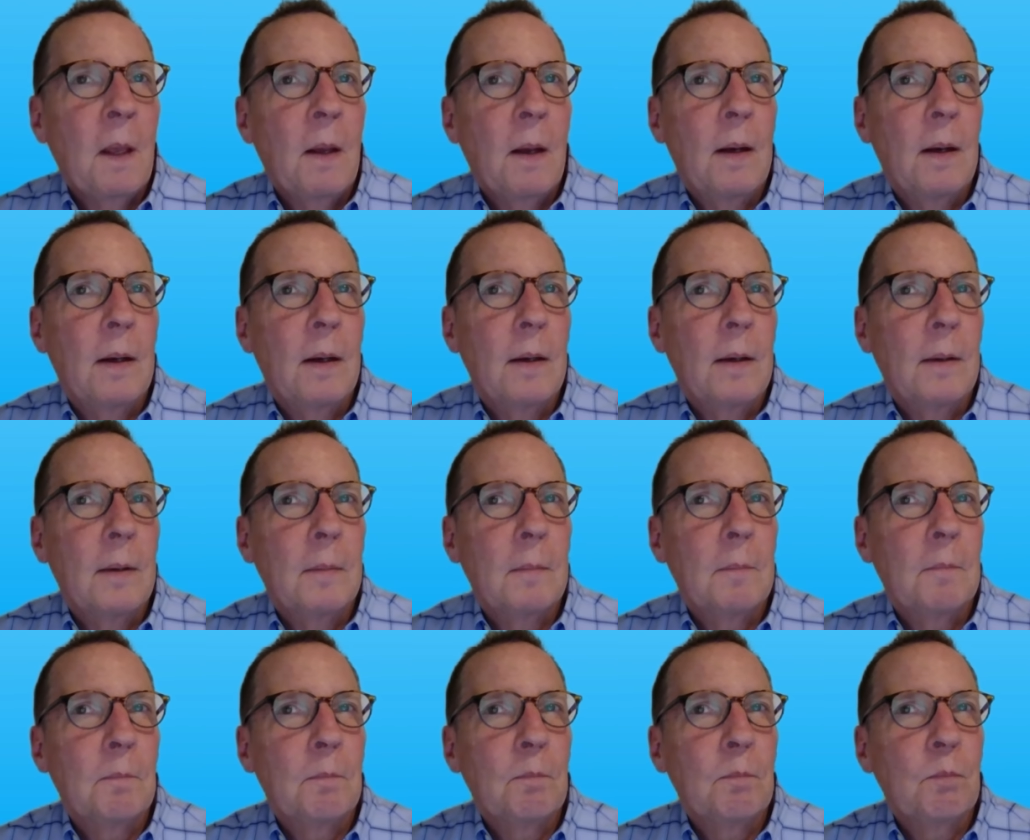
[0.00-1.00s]

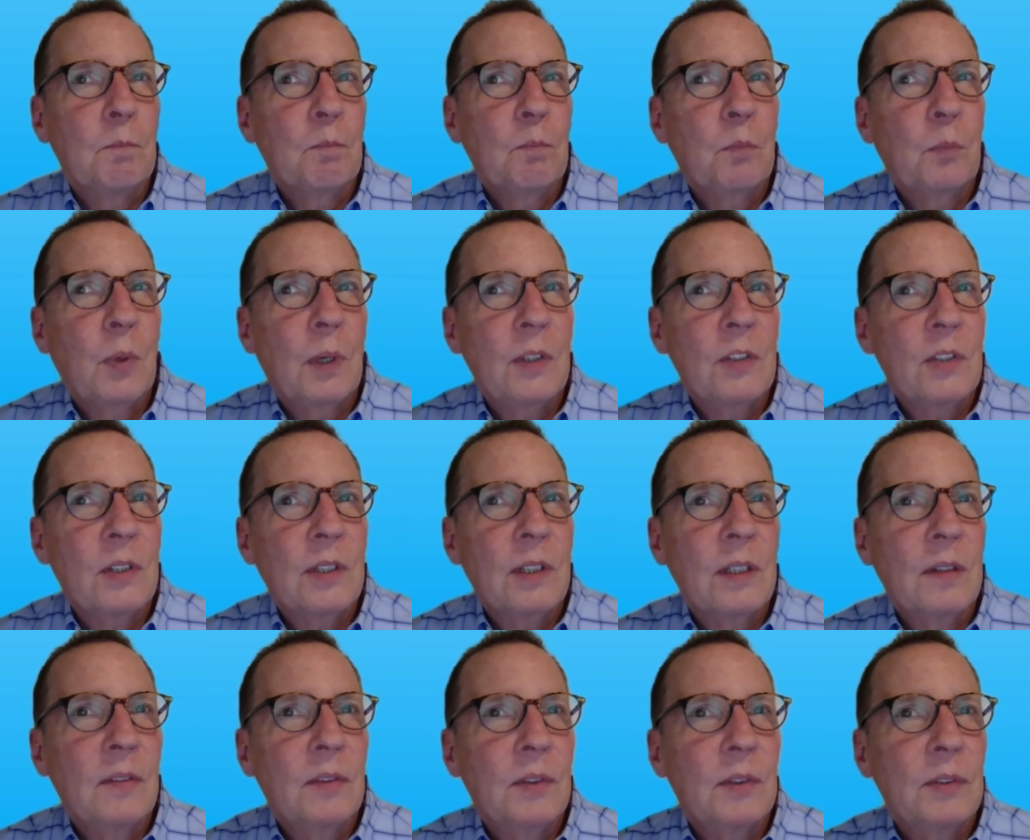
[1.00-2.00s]
Project
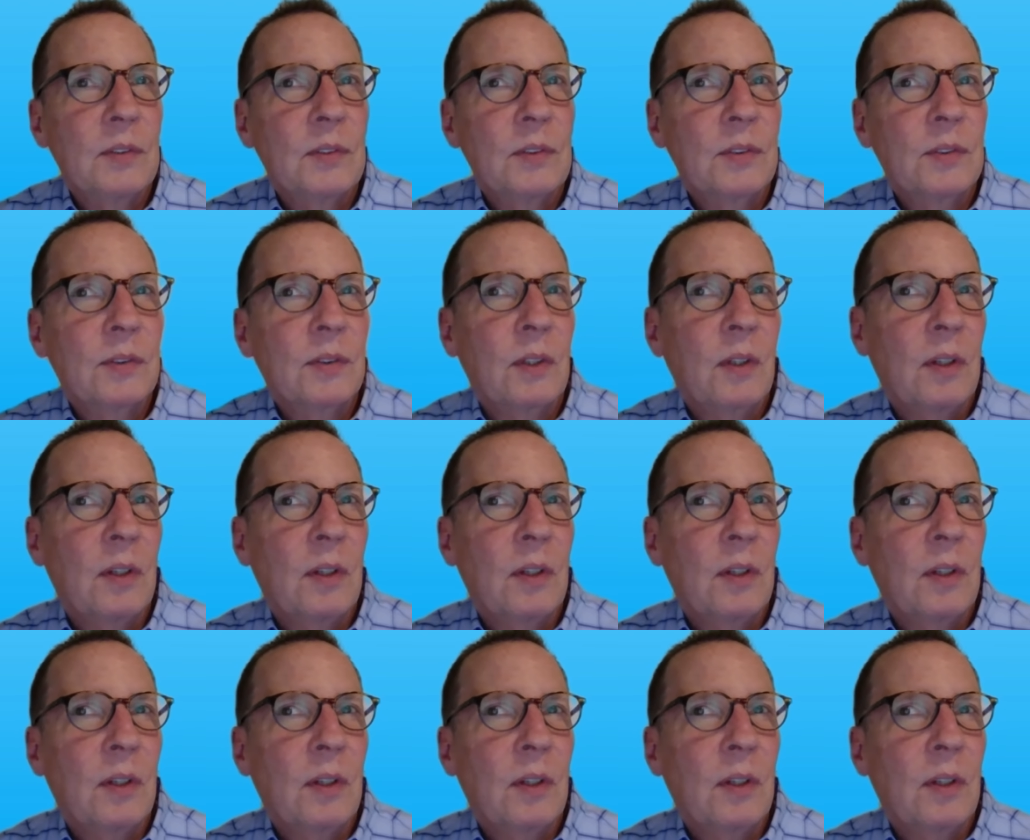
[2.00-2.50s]
levels